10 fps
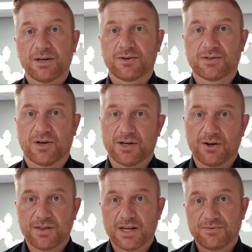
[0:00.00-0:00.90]
because I
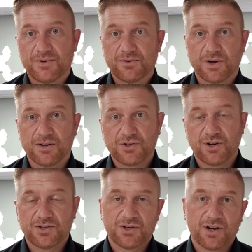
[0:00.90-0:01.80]
know that if you've got
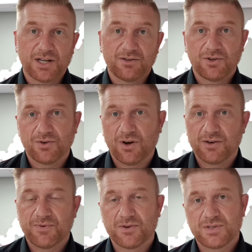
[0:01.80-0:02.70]
a shiny new
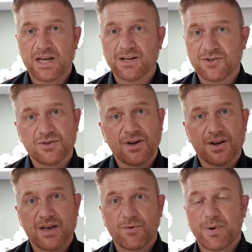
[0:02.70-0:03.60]
iPhone 10 and you
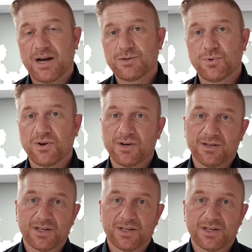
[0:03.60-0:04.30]
don't have a password on it,